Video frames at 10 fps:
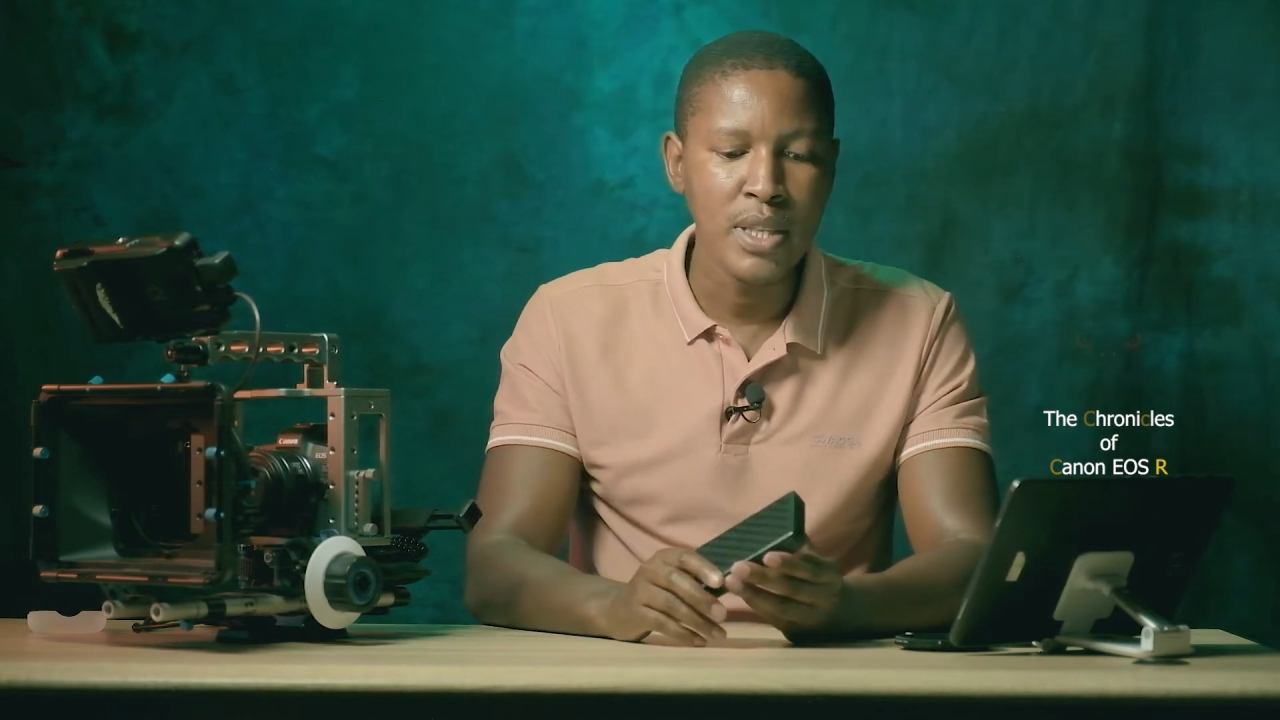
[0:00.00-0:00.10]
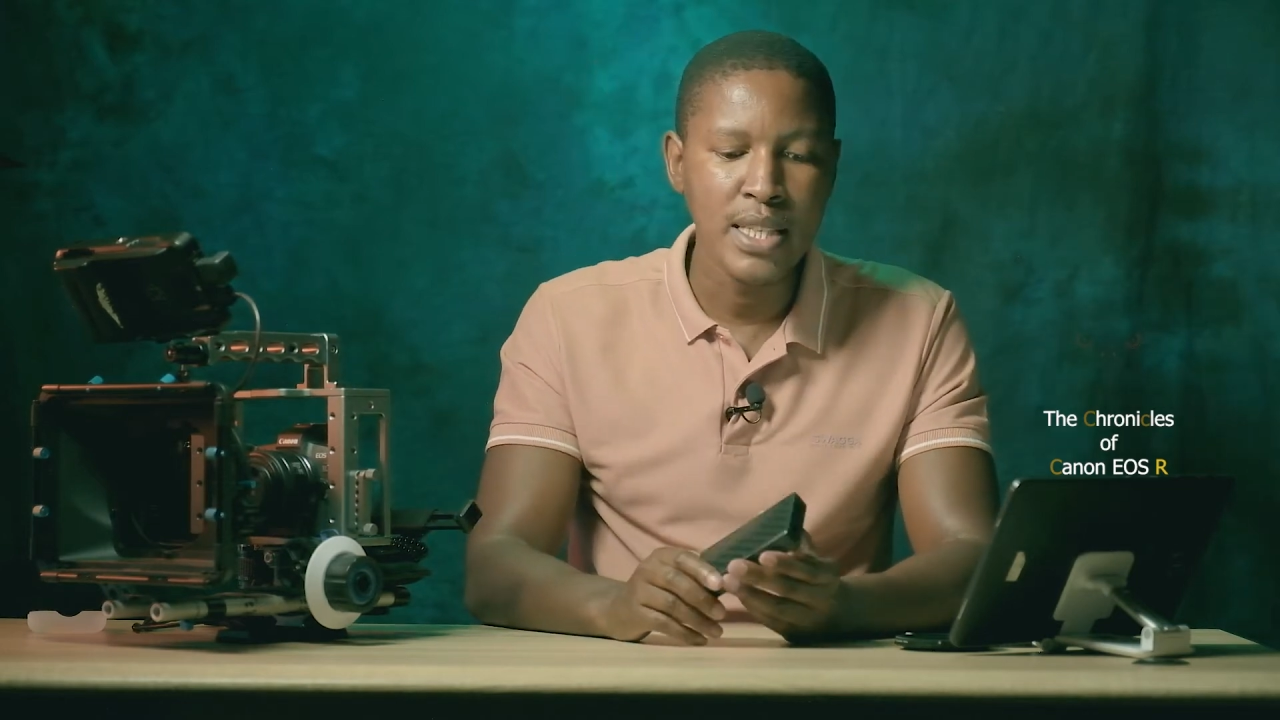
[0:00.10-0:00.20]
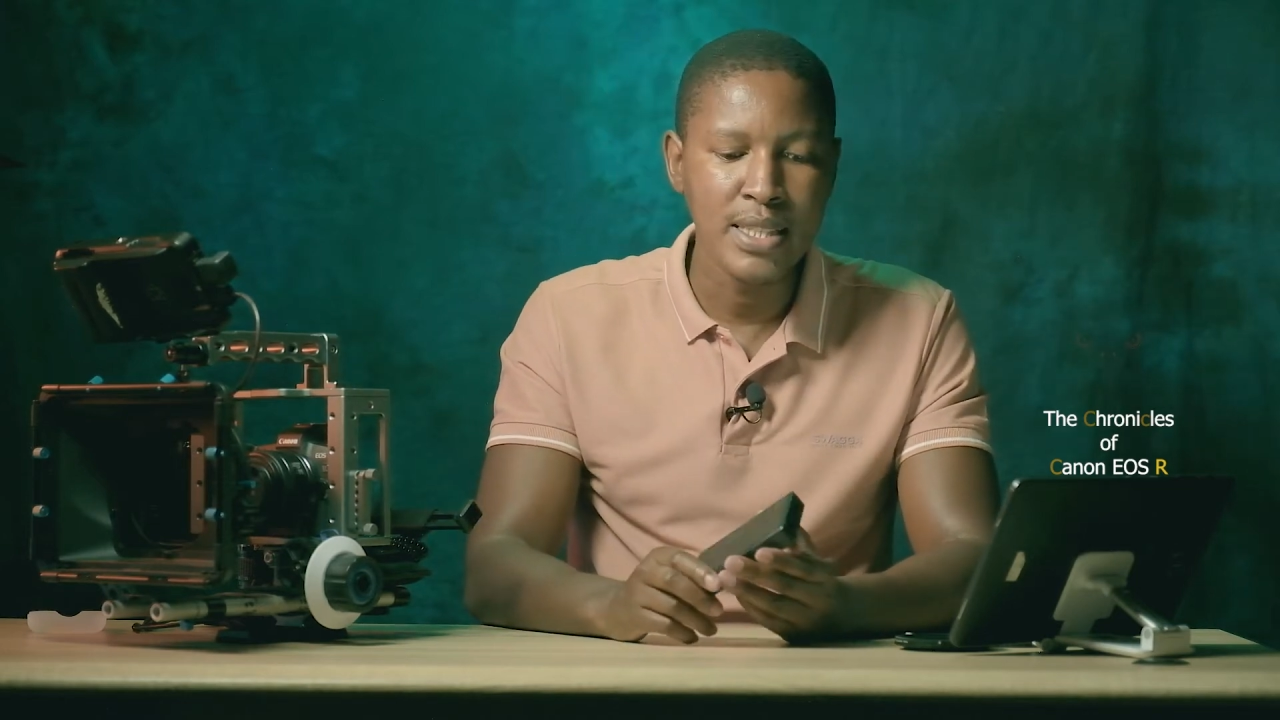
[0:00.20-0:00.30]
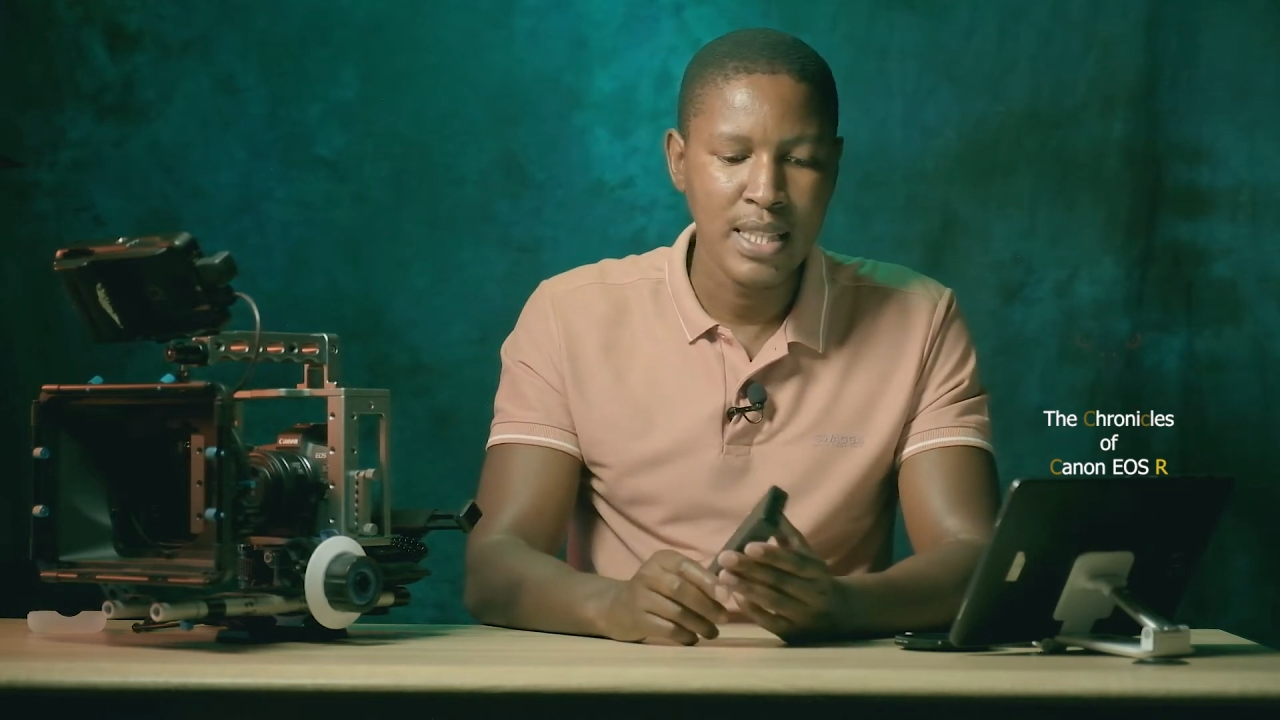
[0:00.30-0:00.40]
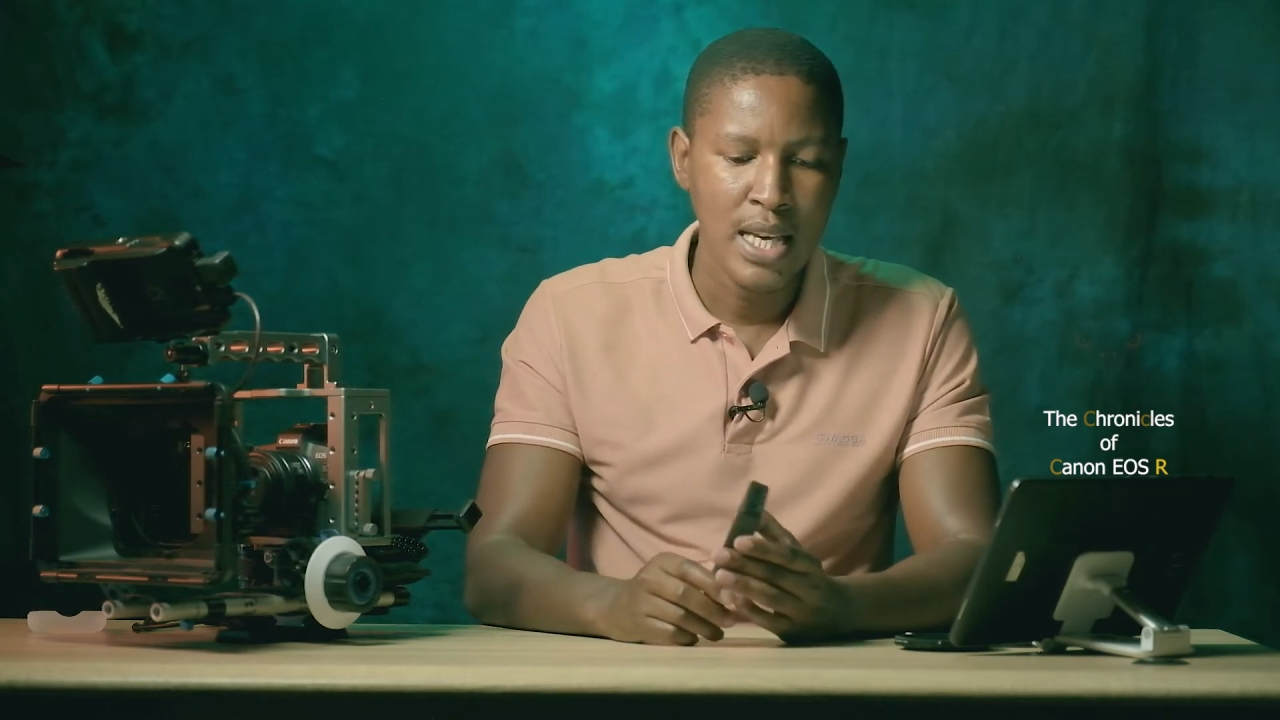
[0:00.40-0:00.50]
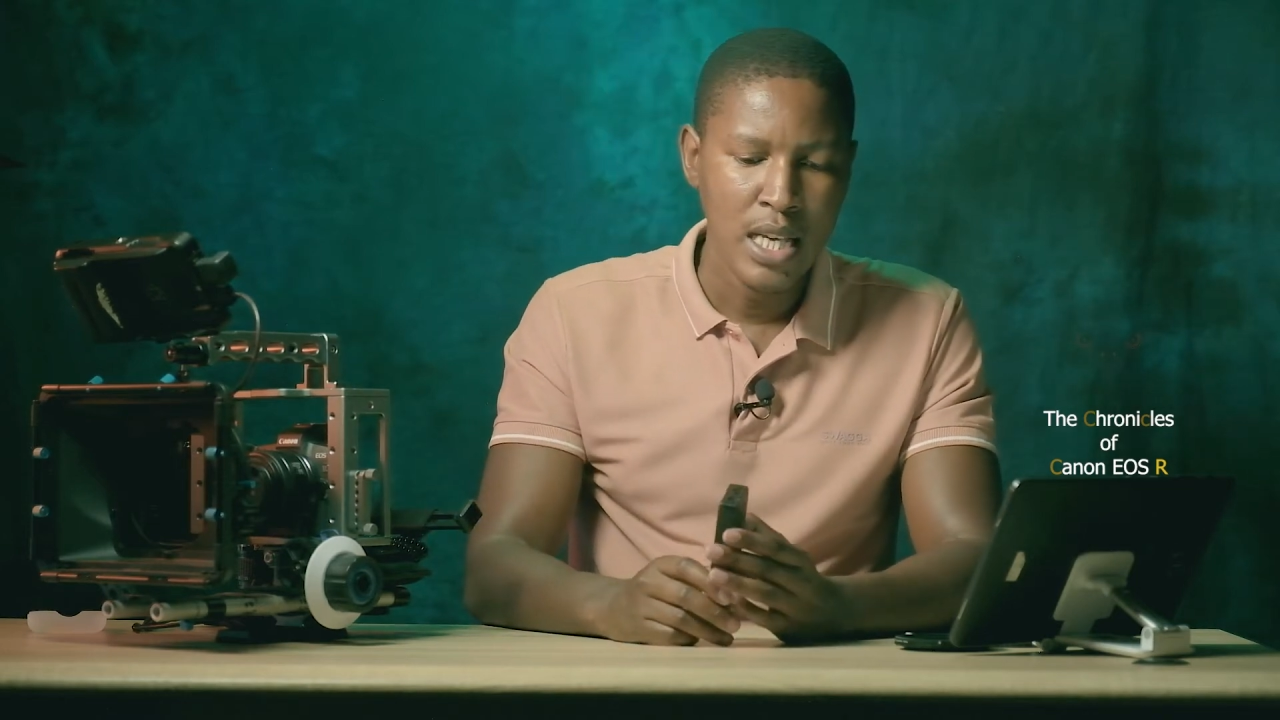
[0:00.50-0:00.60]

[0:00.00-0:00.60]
this.